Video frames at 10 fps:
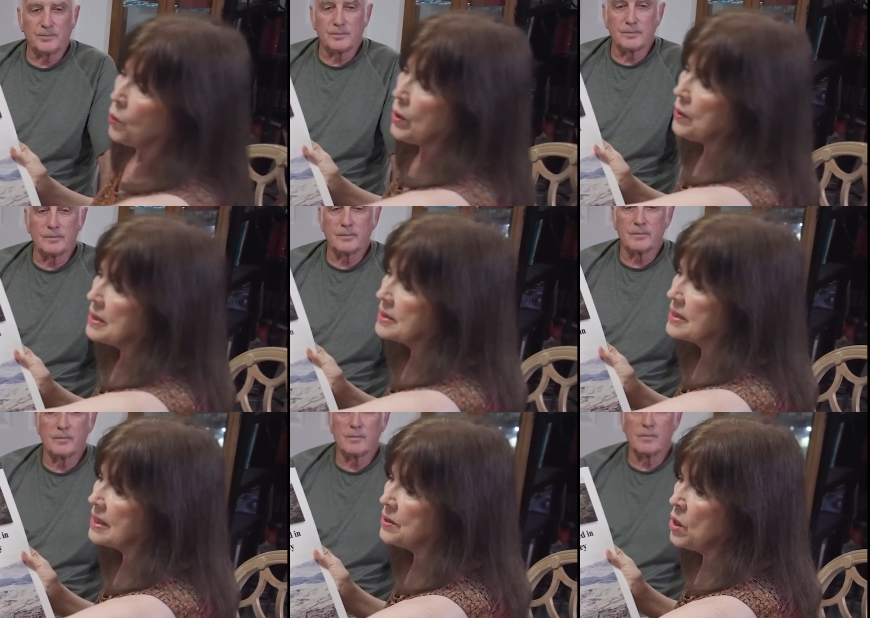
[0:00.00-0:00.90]
Speaker 1: where it
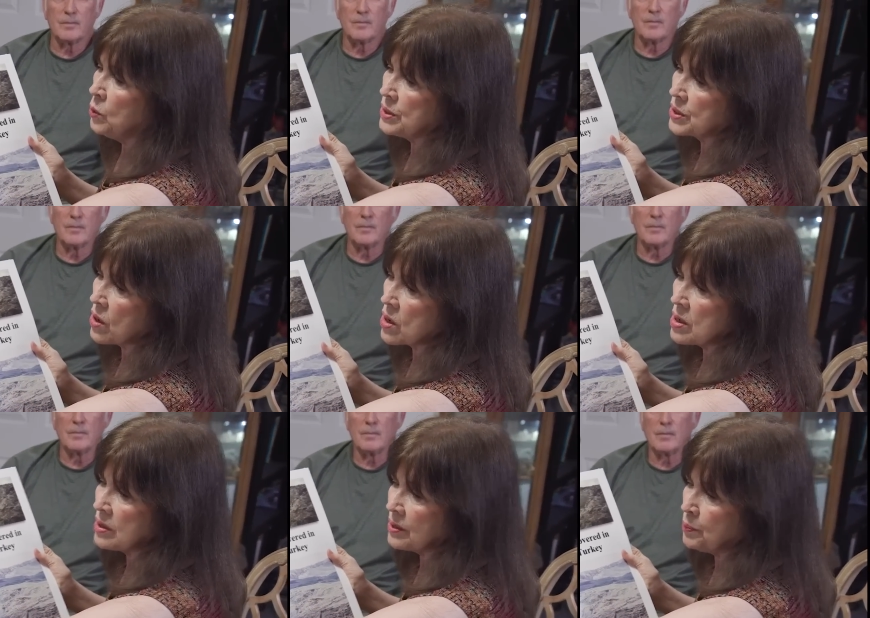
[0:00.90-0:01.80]
said Noah's
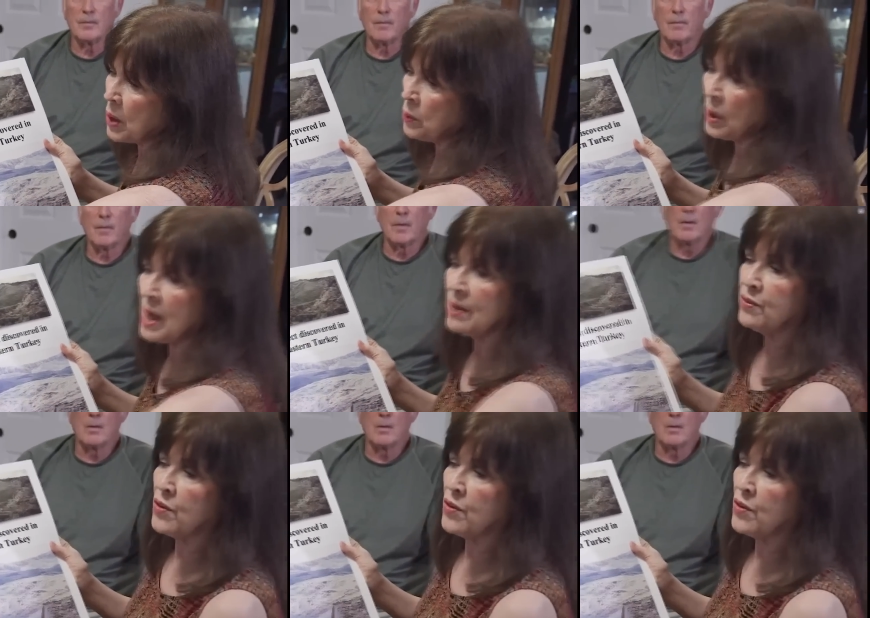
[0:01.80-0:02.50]
Ark, boat like